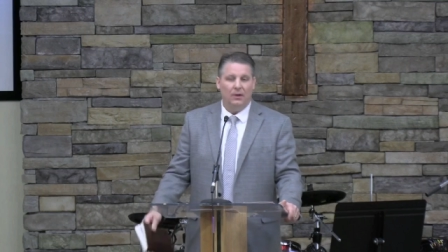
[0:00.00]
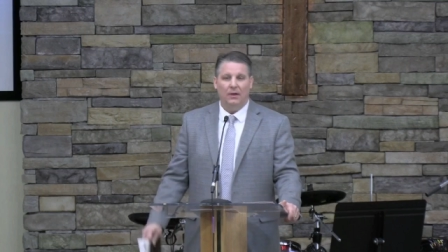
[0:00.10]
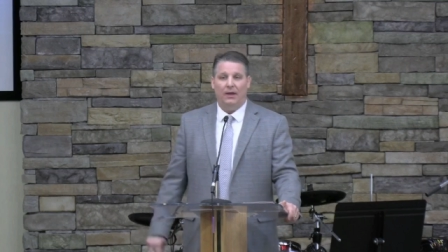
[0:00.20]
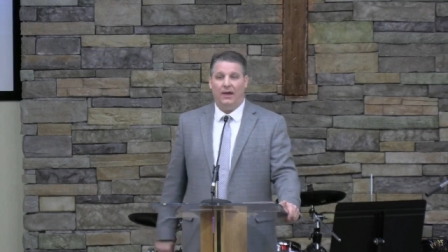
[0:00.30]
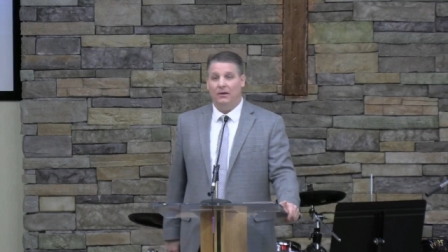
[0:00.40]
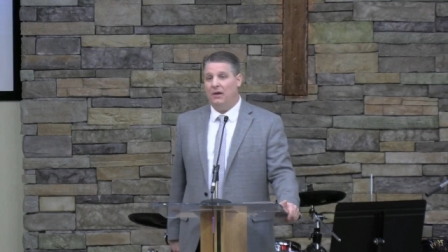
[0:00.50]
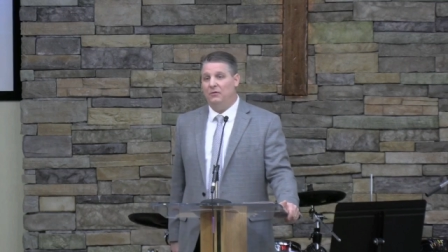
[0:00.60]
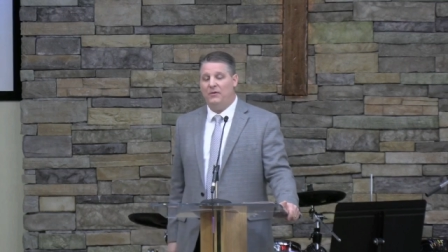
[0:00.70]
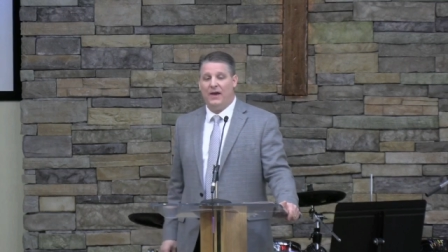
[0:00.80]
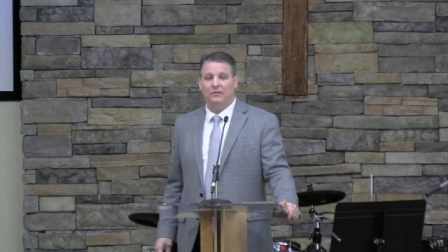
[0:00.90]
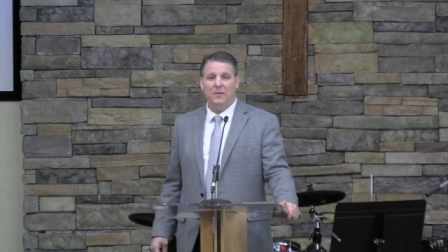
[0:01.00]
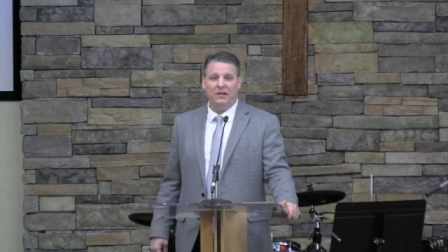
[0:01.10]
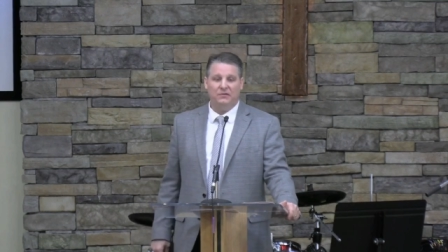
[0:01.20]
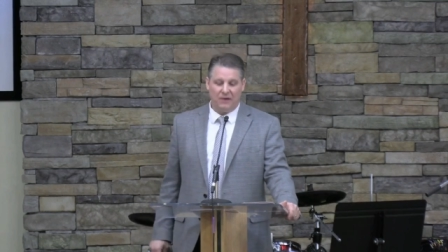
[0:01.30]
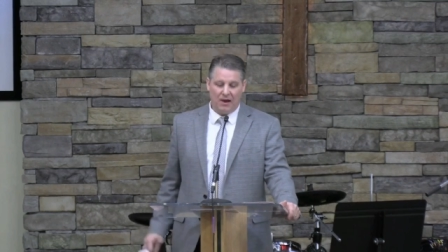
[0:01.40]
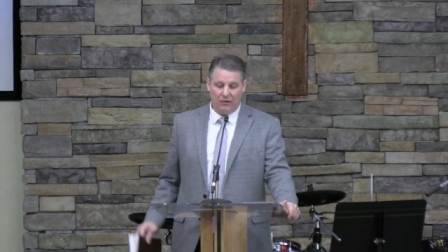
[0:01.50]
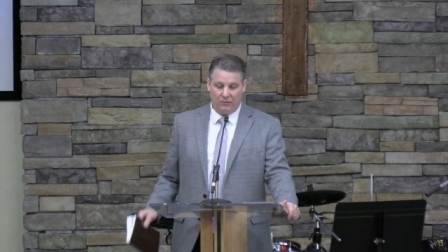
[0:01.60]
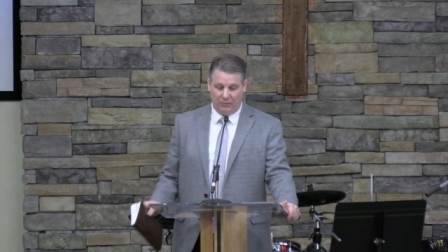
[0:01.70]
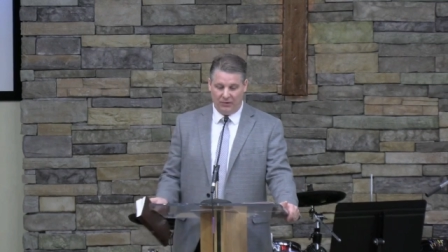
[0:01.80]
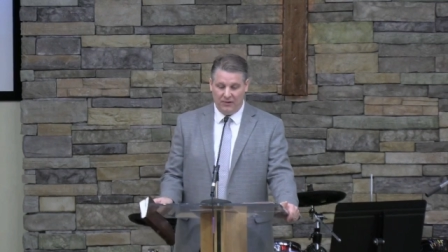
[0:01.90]
And in fact, many scholars
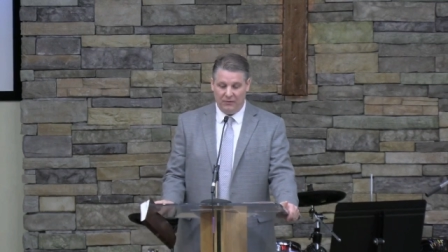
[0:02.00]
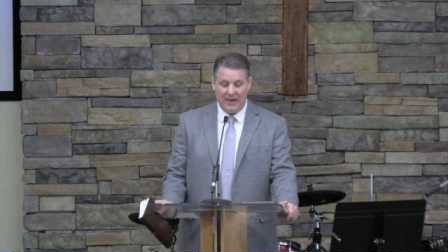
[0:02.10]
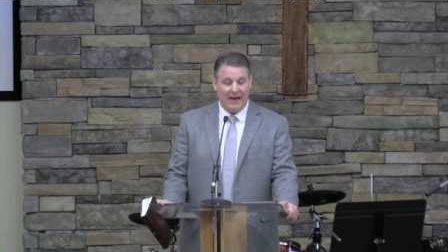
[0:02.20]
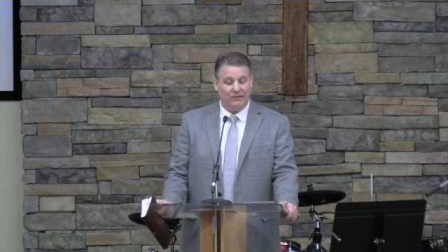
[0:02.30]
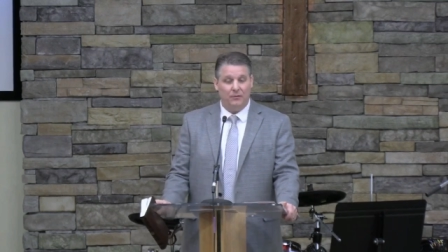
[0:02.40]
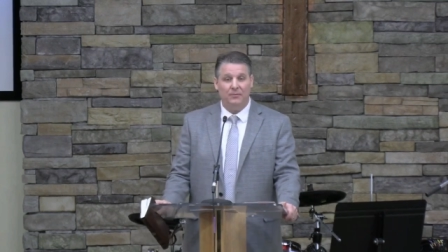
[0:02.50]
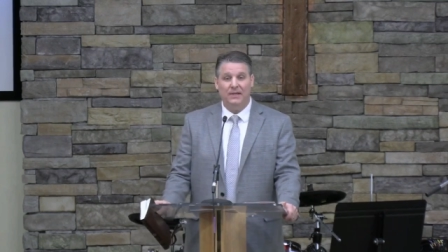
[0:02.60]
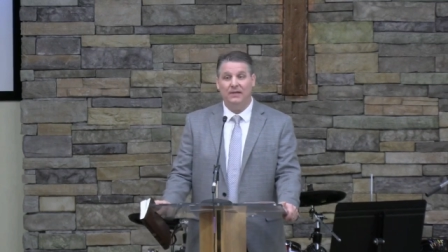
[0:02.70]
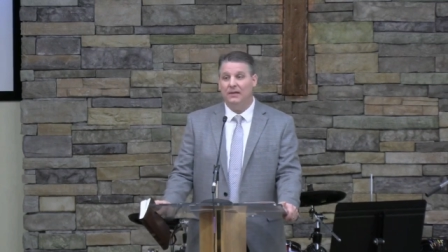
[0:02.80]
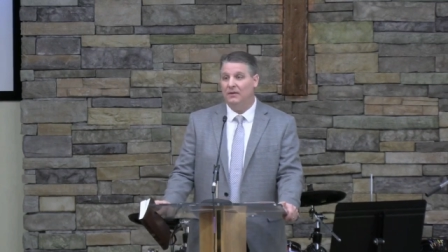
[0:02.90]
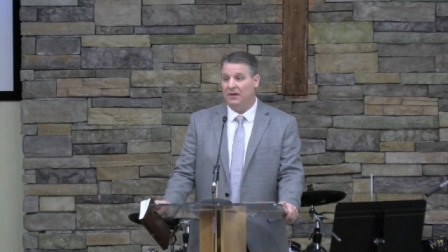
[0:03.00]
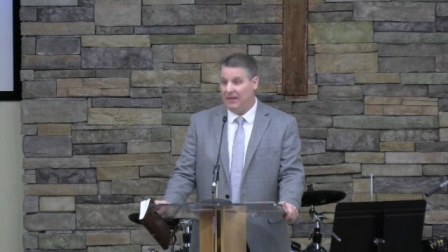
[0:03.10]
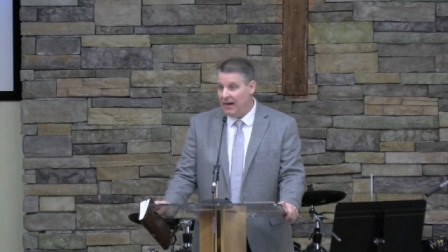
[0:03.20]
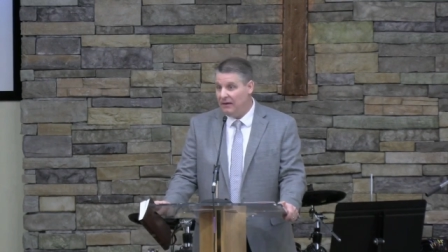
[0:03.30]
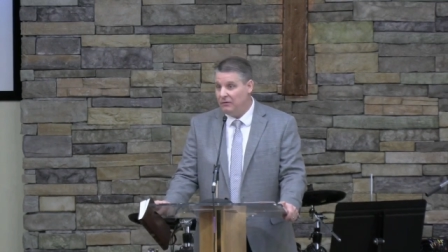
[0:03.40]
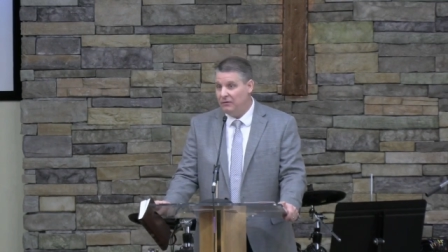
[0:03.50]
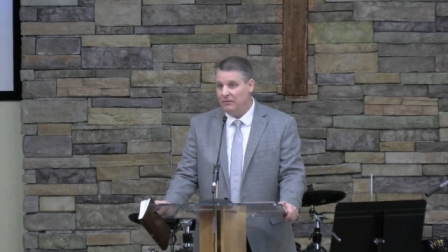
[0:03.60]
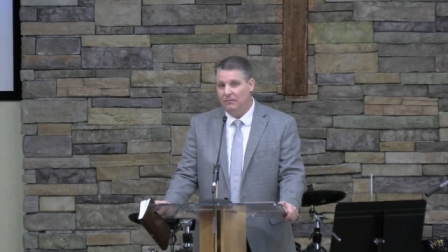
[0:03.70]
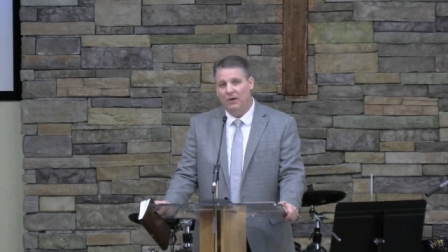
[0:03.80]
believe that to be the case.